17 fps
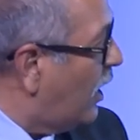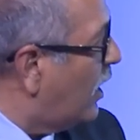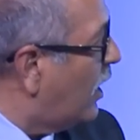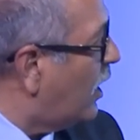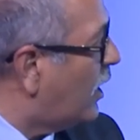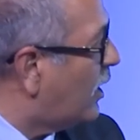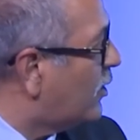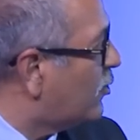
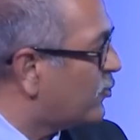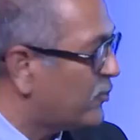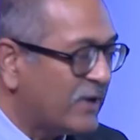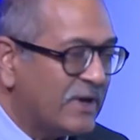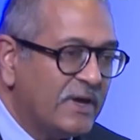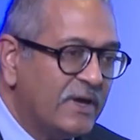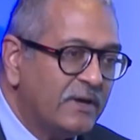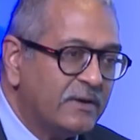Uh,
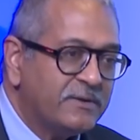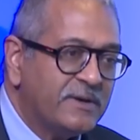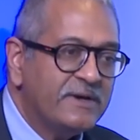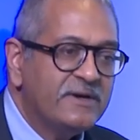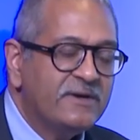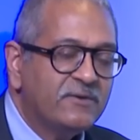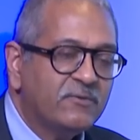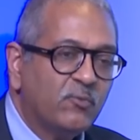we
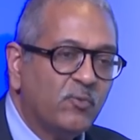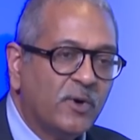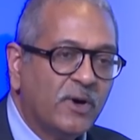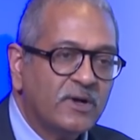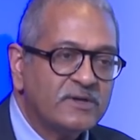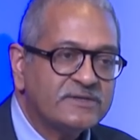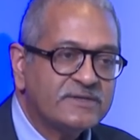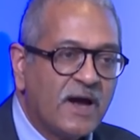did
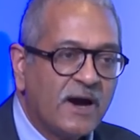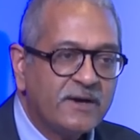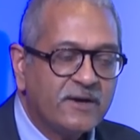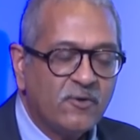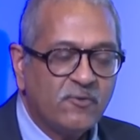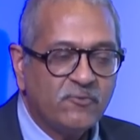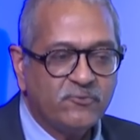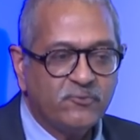uh,
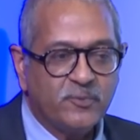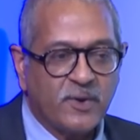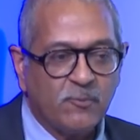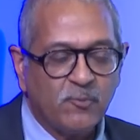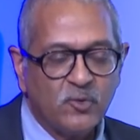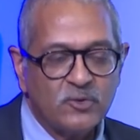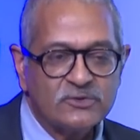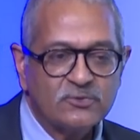start off
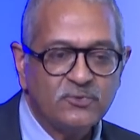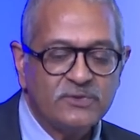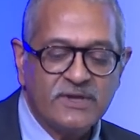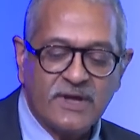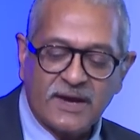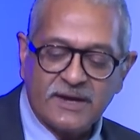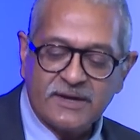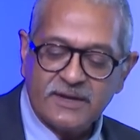BrahMos with
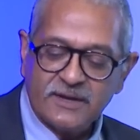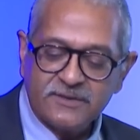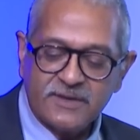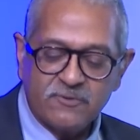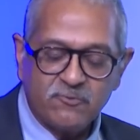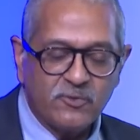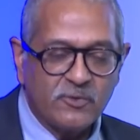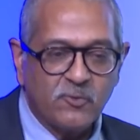the idea
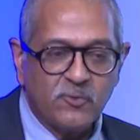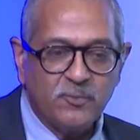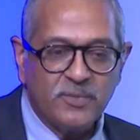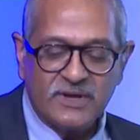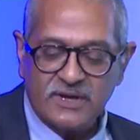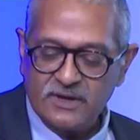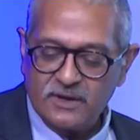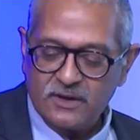that we would
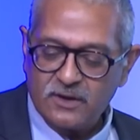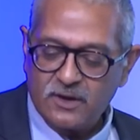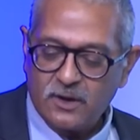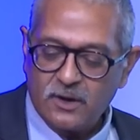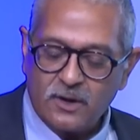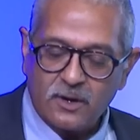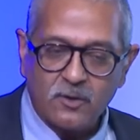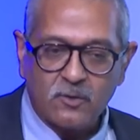be
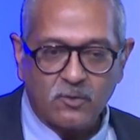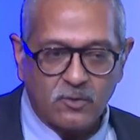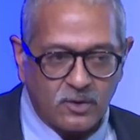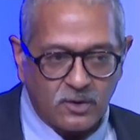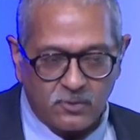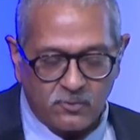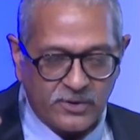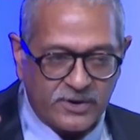uh,
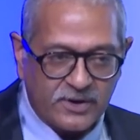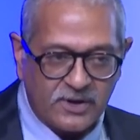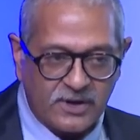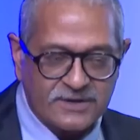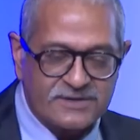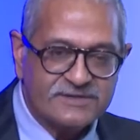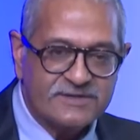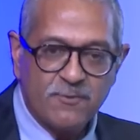were a
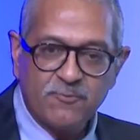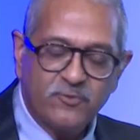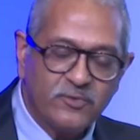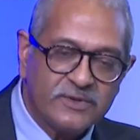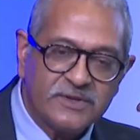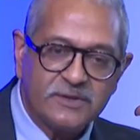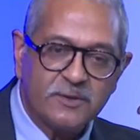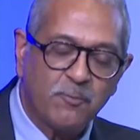concept
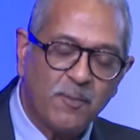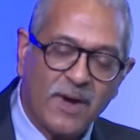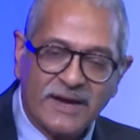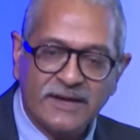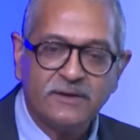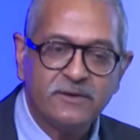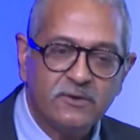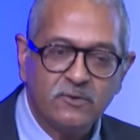within the
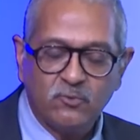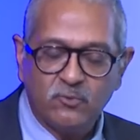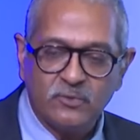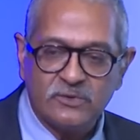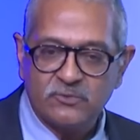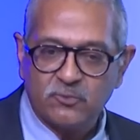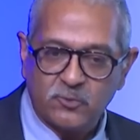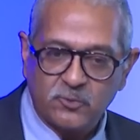mind
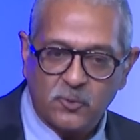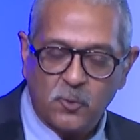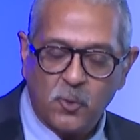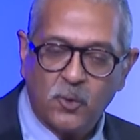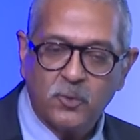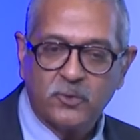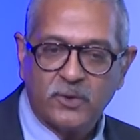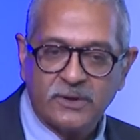which would
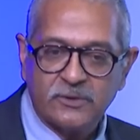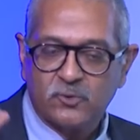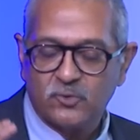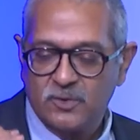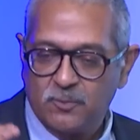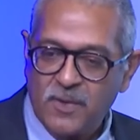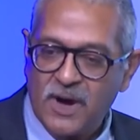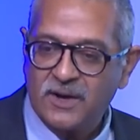go into
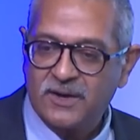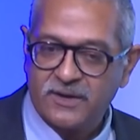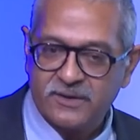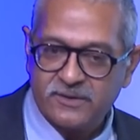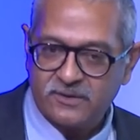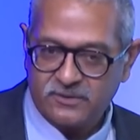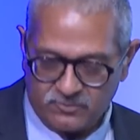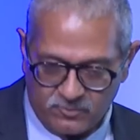the
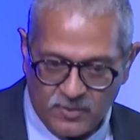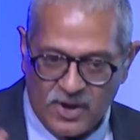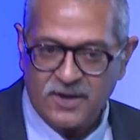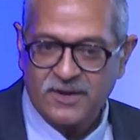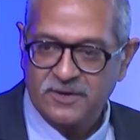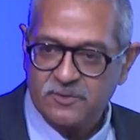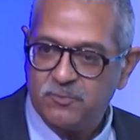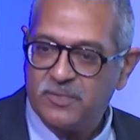market,
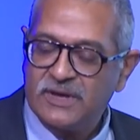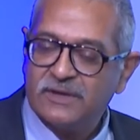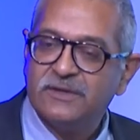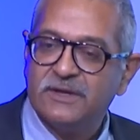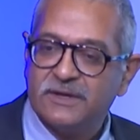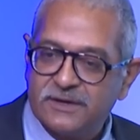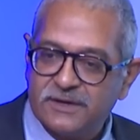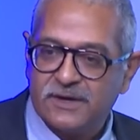market being
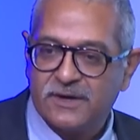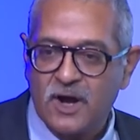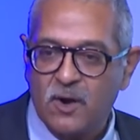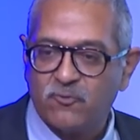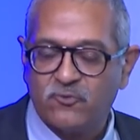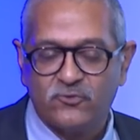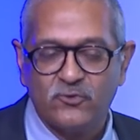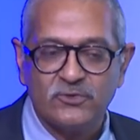the Indian
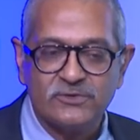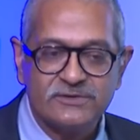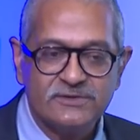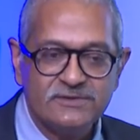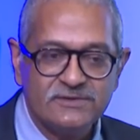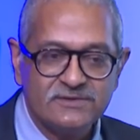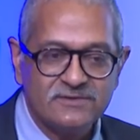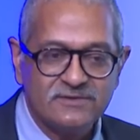Armed
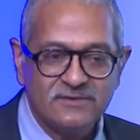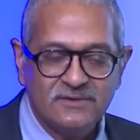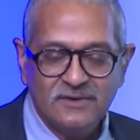Forces.